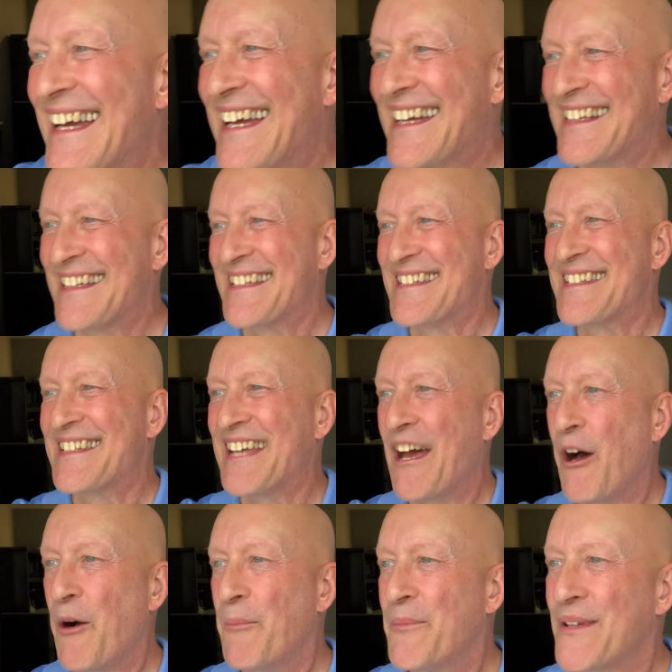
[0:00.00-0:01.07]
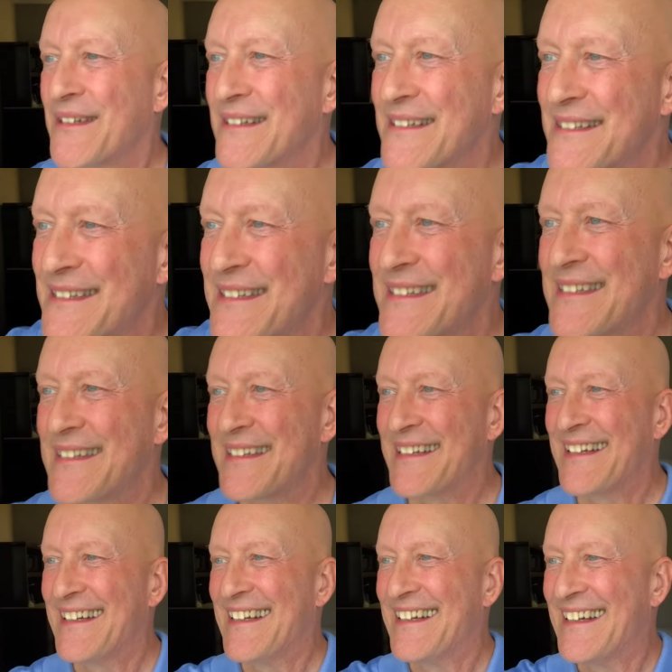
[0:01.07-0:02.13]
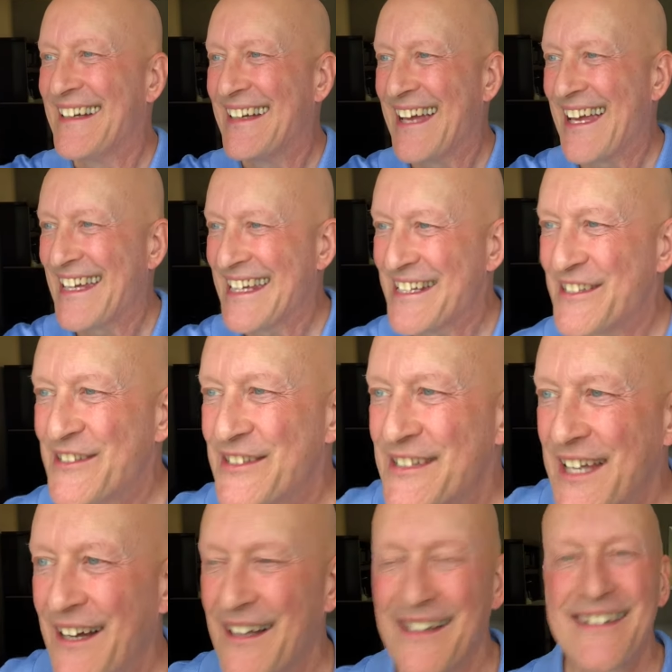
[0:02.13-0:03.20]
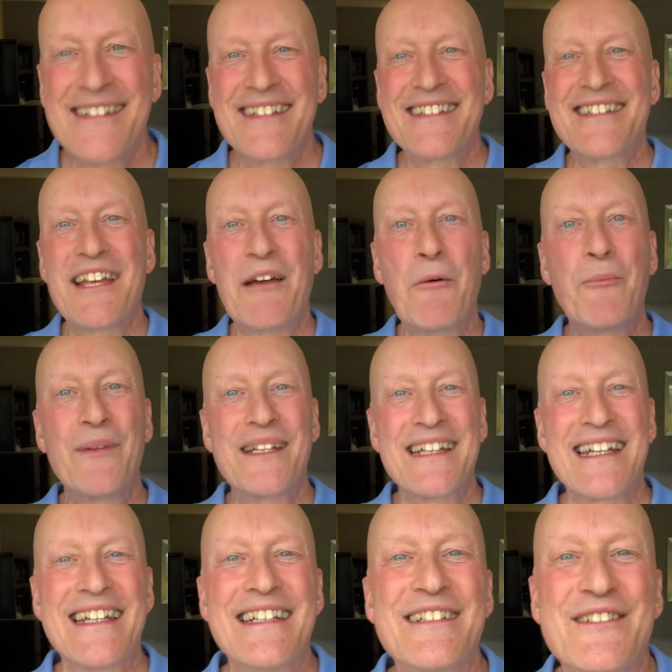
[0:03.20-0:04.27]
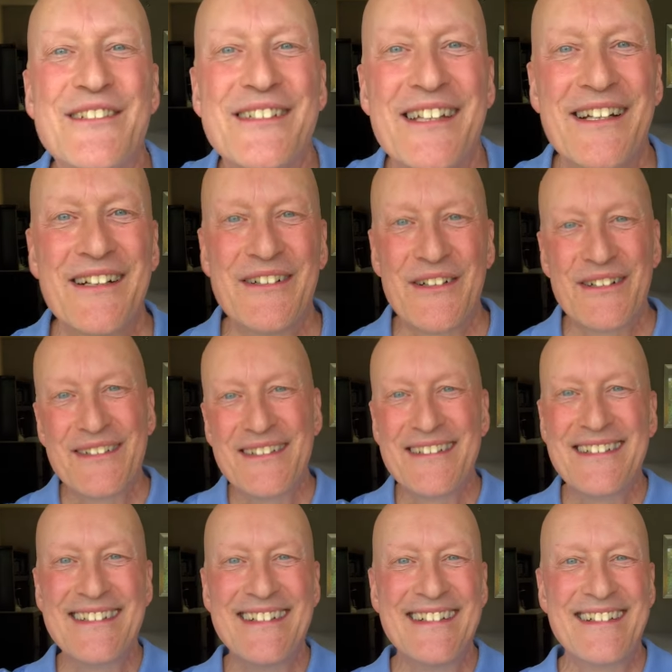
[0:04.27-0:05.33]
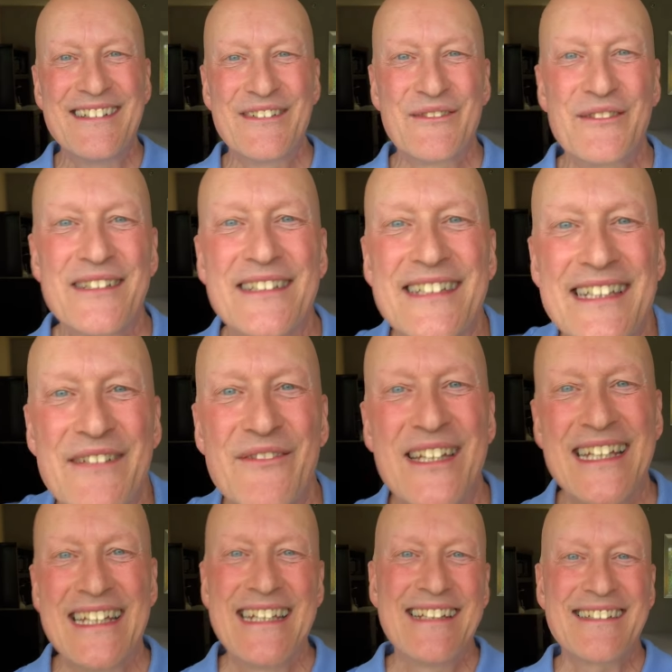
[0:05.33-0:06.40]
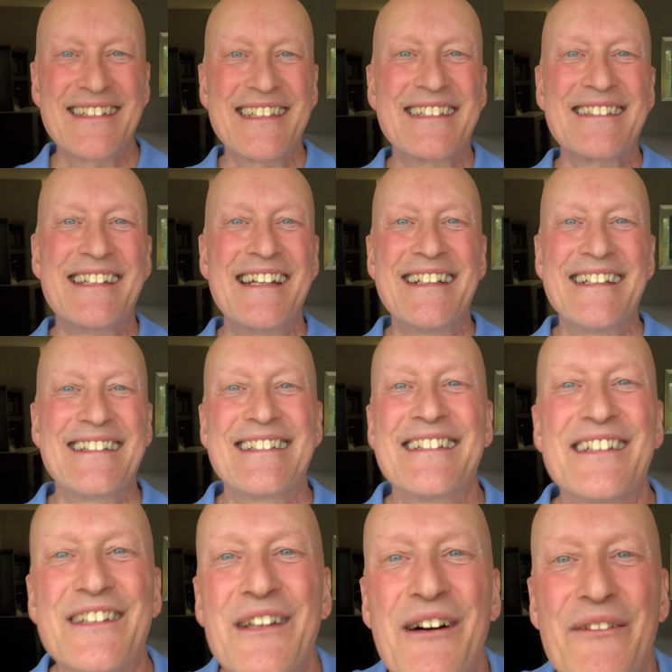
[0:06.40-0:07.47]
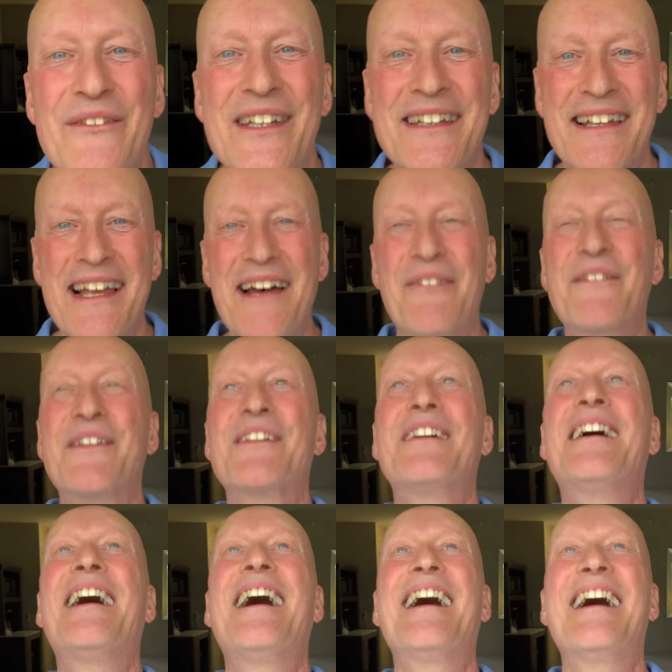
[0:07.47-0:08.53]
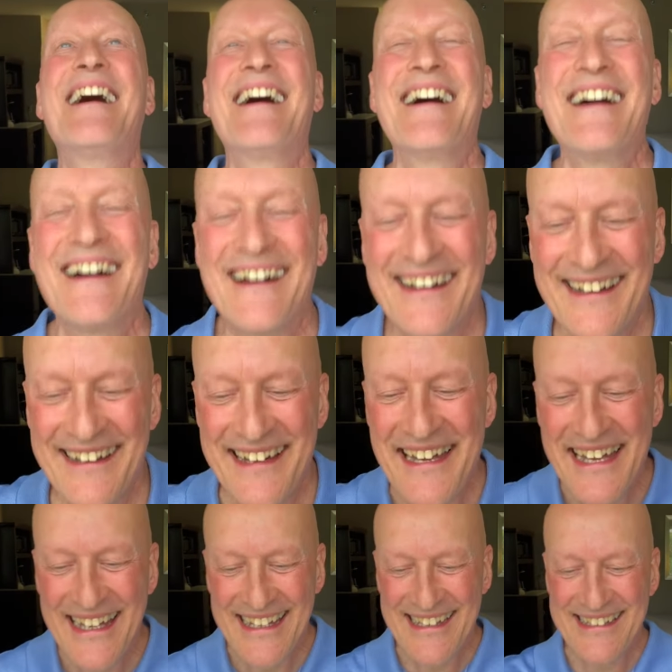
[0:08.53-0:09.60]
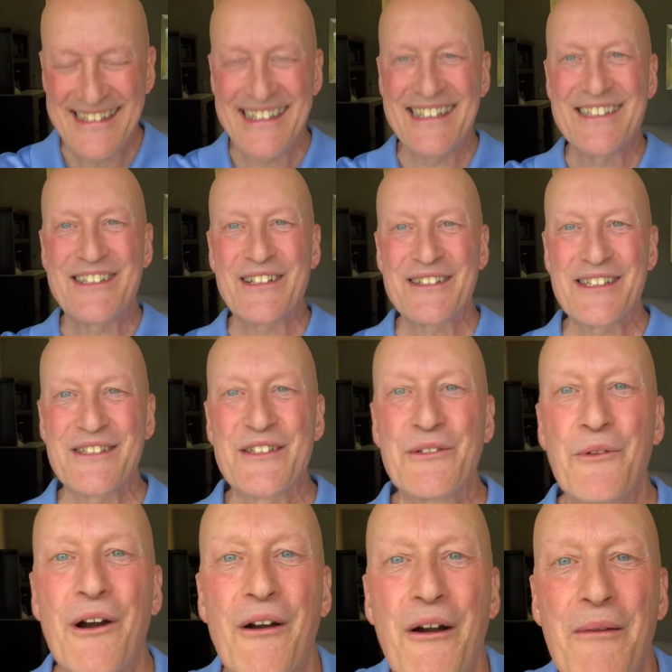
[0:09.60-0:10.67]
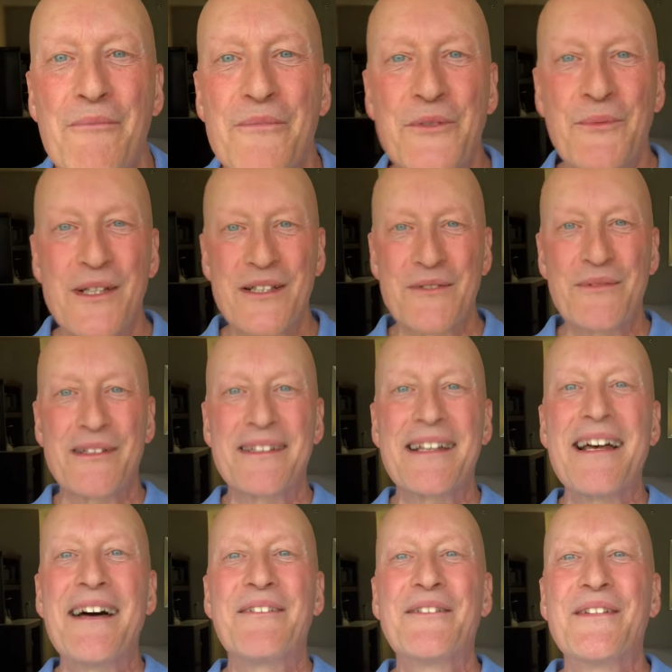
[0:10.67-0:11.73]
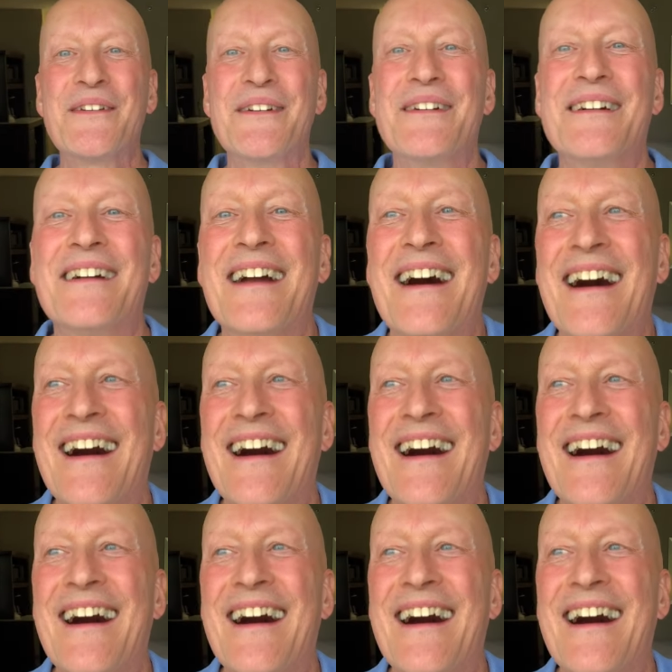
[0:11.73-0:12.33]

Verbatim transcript: And it's helping us, each cell, it's helping each cell receive the healing light, love, and laughter it needs. So let's do our arm swings with laughter.